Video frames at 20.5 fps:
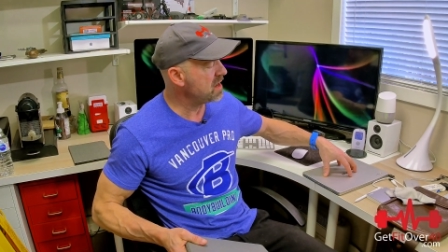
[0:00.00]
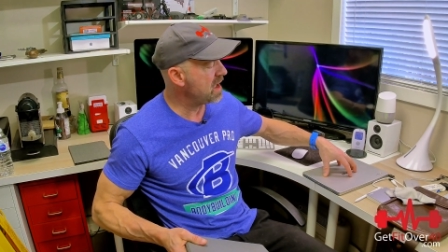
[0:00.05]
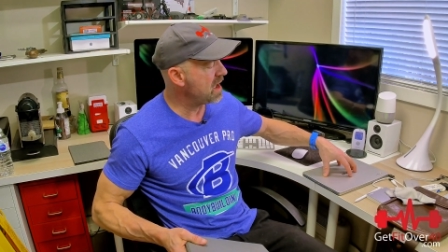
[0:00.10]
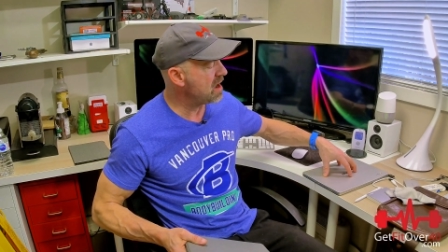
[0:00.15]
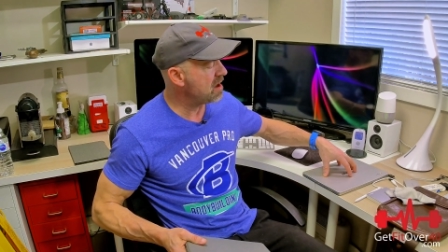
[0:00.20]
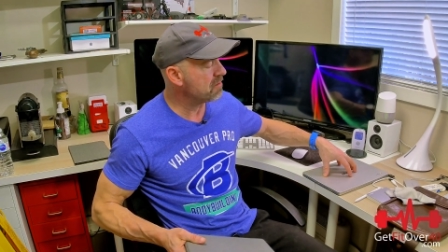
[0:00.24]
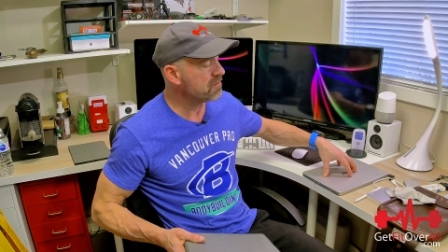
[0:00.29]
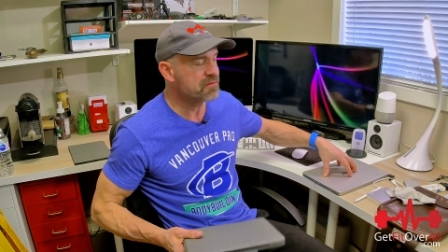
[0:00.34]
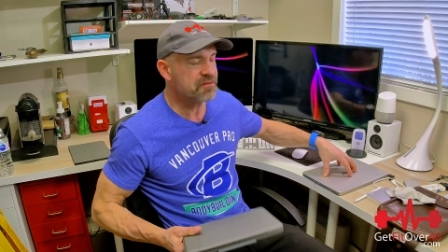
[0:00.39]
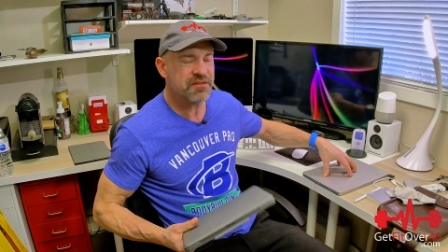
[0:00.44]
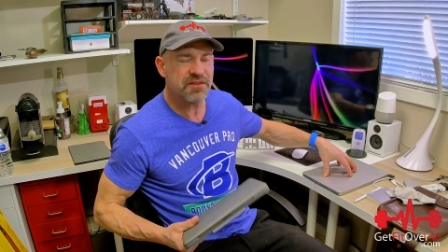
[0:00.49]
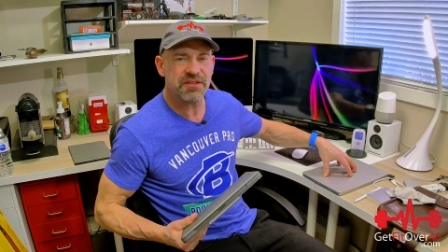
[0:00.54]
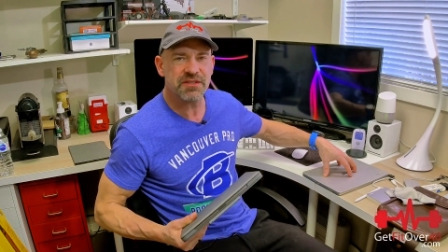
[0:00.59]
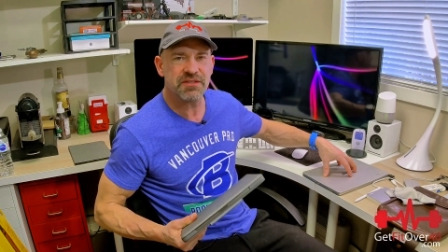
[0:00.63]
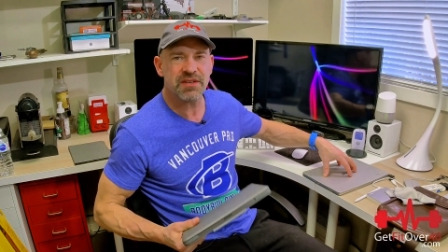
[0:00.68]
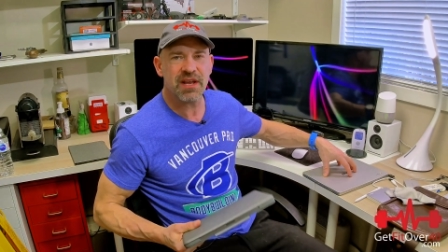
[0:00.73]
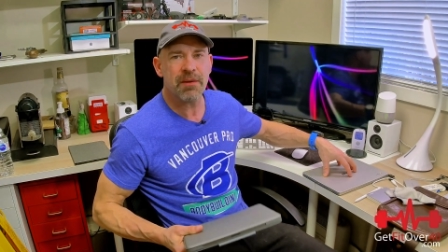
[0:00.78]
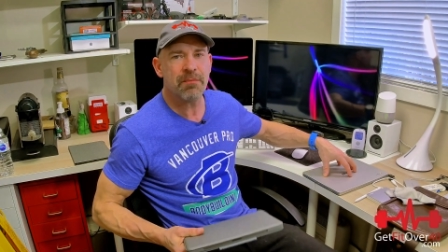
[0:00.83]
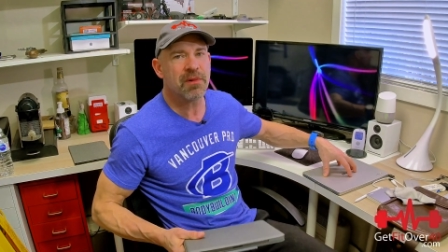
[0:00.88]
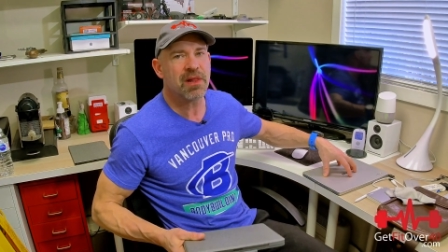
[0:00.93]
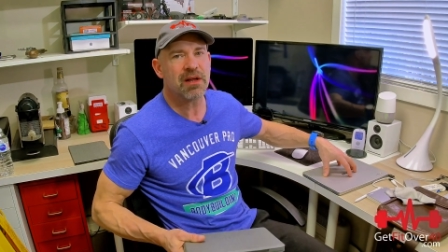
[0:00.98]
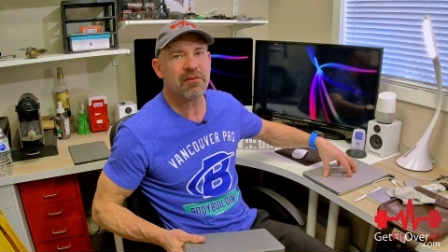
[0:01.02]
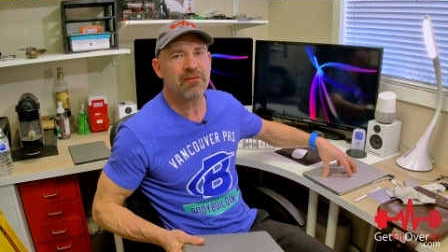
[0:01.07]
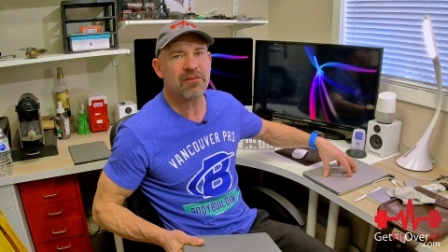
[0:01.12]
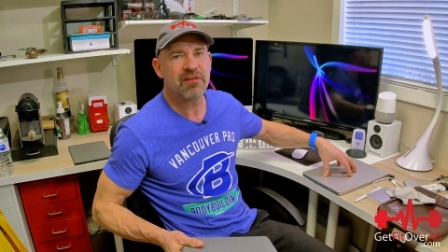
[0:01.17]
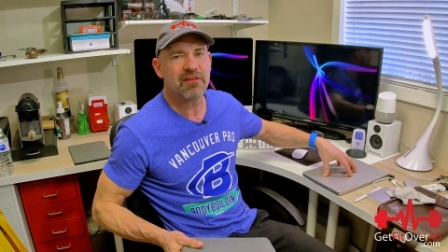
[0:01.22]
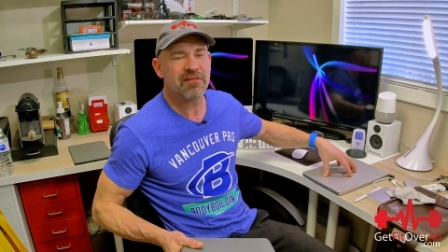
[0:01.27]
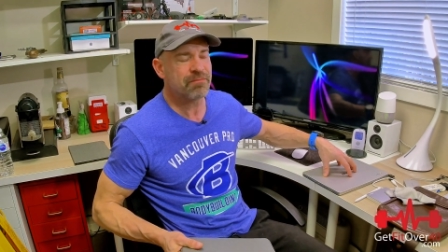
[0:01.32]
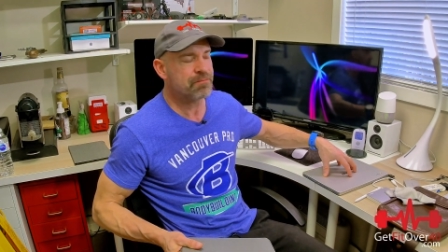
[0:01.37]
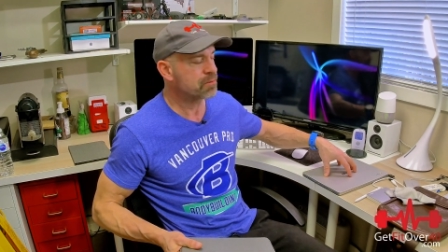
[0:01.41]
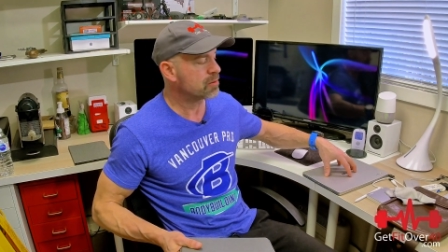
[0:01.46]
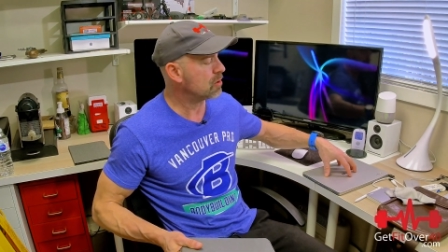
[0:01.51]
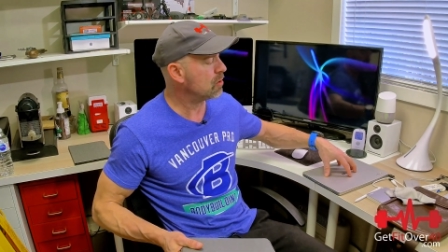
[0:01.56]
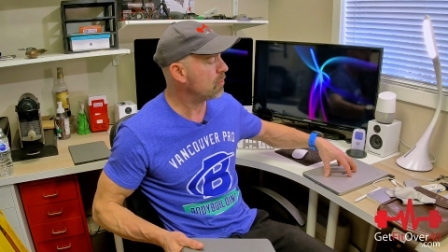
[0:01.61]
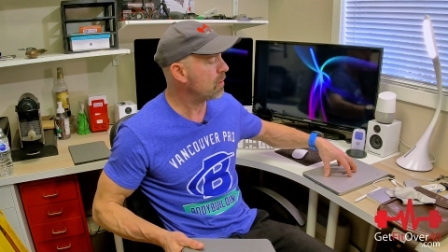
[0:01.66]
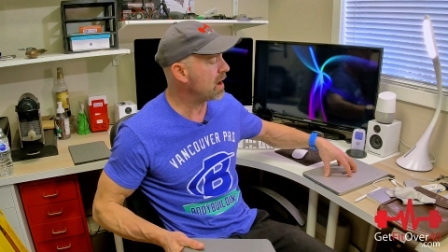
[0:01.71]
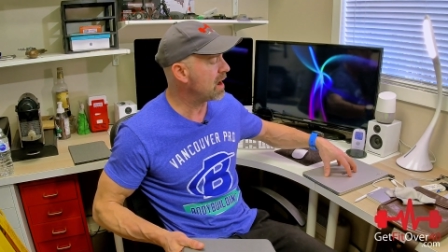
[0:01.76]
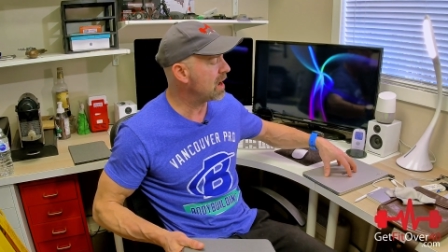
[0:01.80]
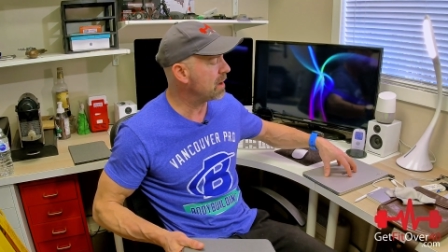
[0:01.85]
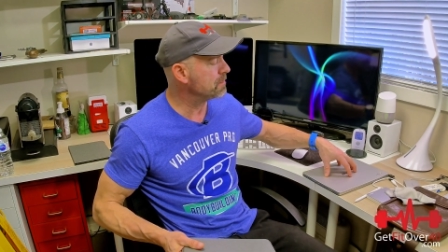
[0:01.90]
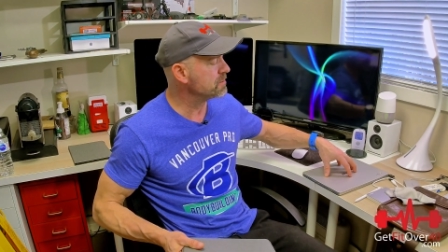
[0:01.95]
have the same level of pro
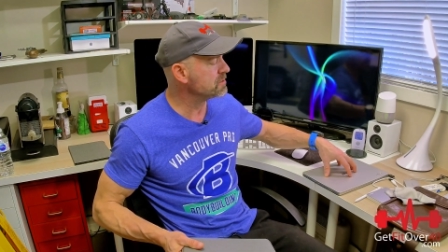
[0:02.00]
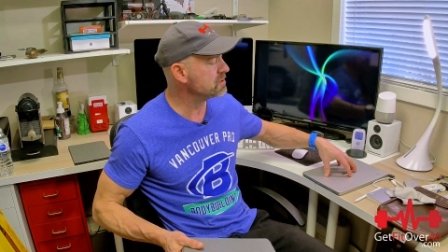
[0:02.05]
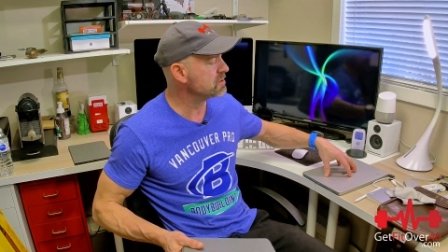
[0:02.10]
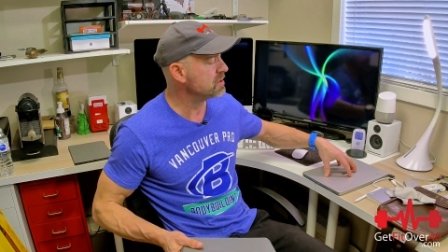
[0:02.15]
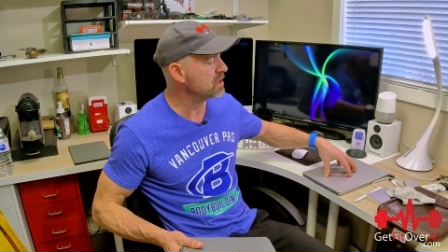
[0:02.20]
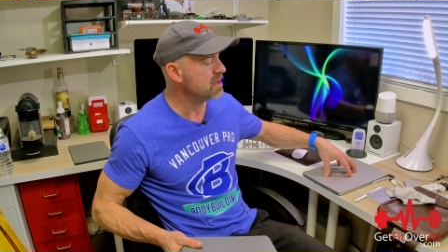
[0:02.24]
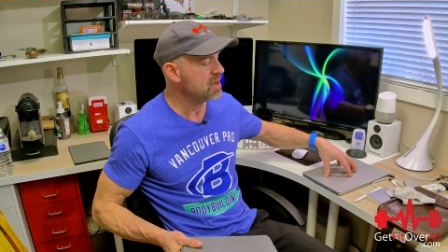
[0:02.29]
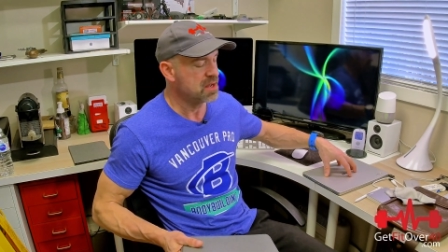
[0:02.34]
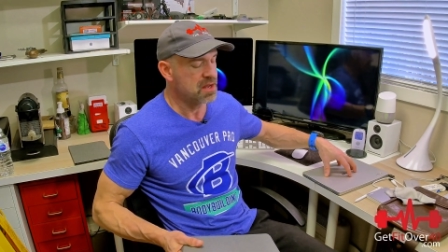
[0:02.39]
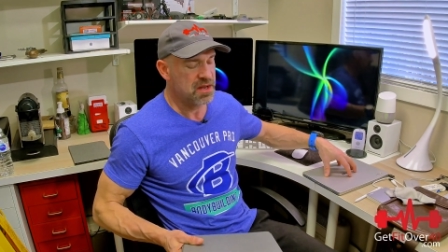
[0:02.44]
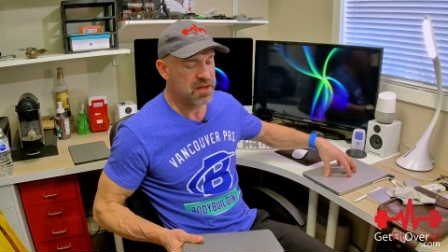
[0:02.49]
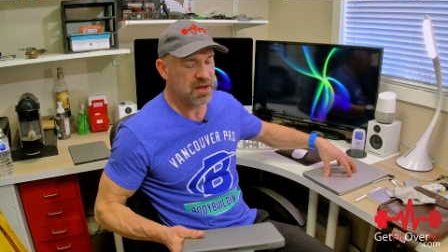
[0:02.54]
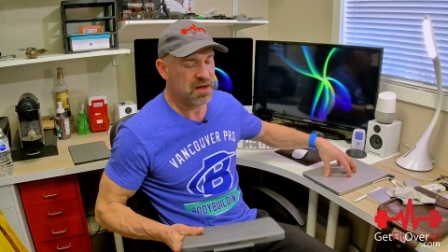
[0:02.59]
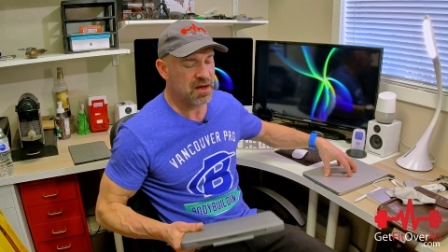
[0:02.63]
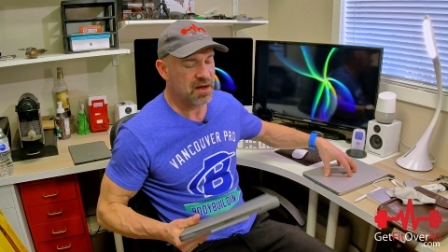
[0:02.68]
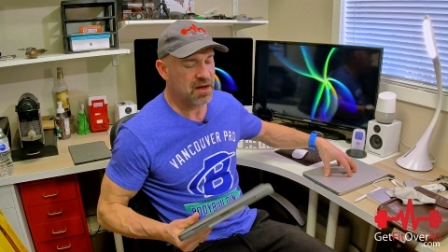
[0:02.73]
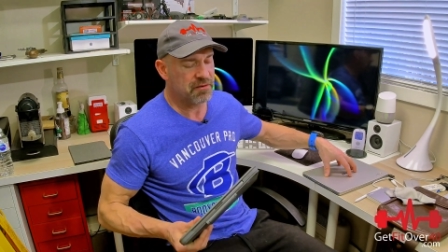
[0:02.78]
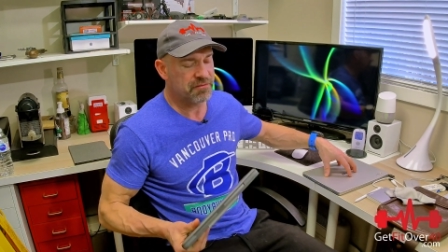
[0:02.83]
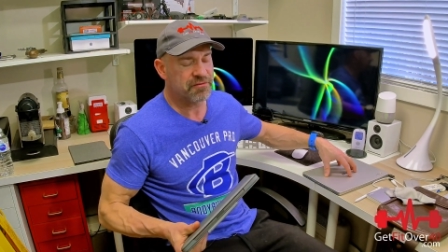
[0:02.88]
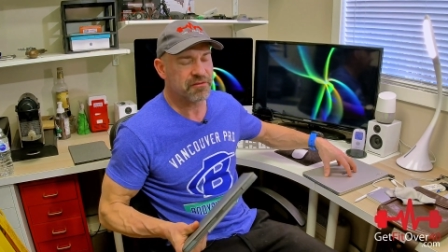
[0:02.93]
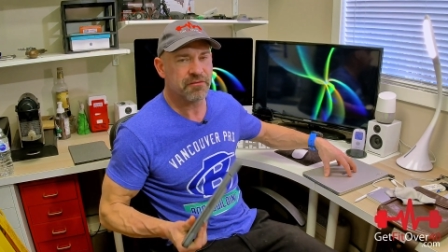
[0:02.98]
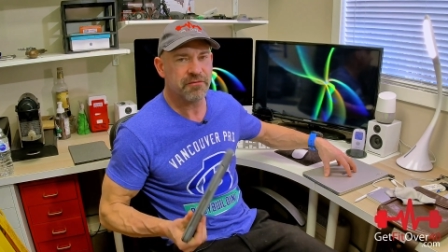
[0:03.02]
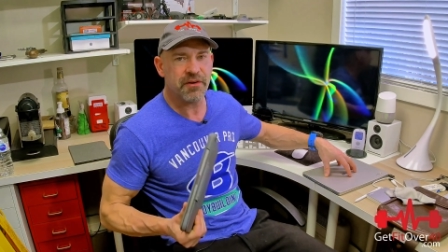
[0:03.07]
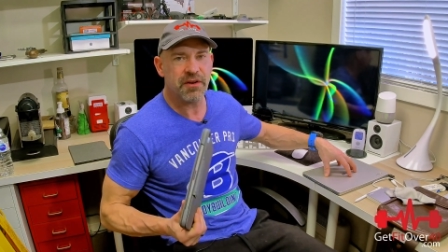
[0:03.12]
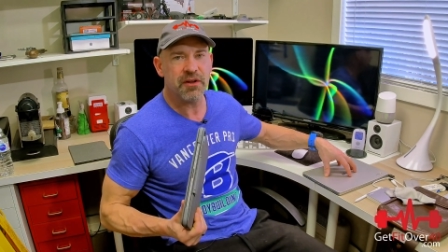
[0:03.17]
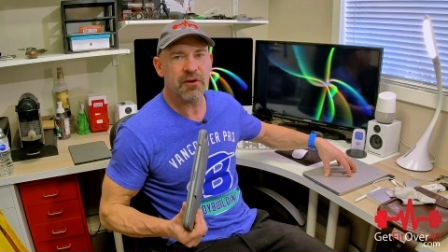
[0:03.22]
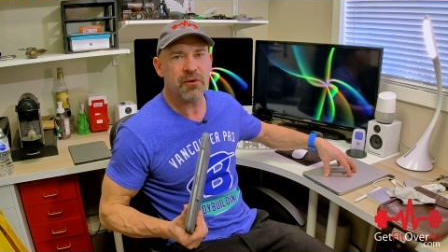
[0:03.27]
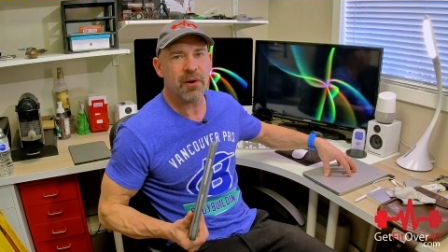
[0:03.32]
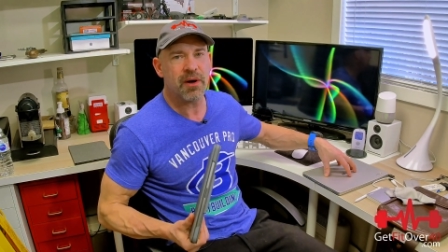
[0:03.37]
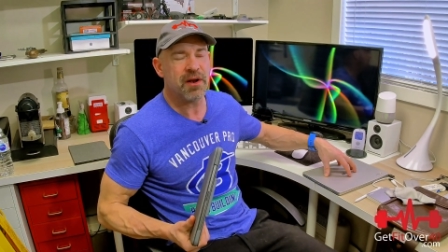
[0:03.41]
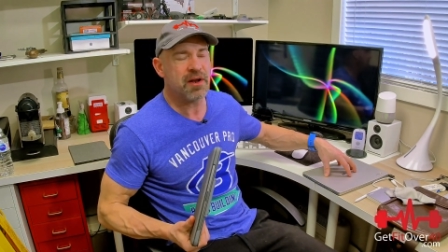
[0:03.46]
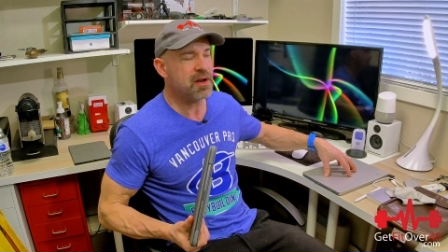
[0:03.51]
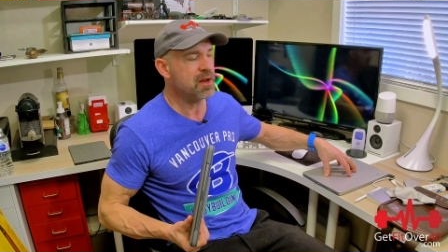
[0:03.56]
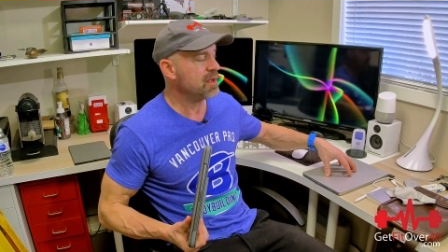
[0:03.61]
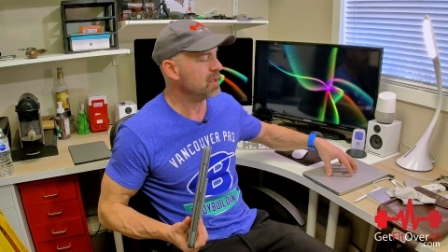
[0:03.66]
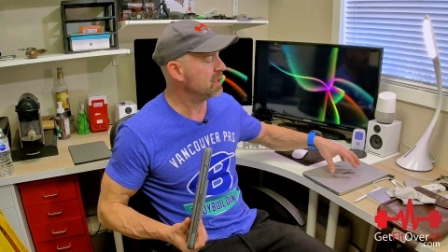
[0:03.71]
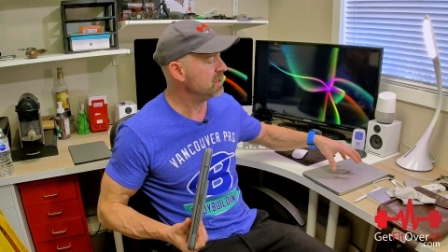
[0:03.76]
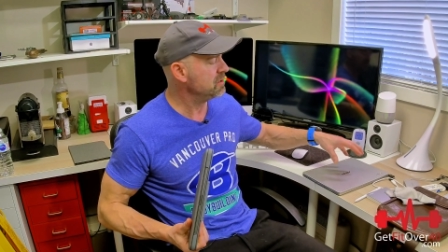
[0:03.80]
apps uh, for video editing.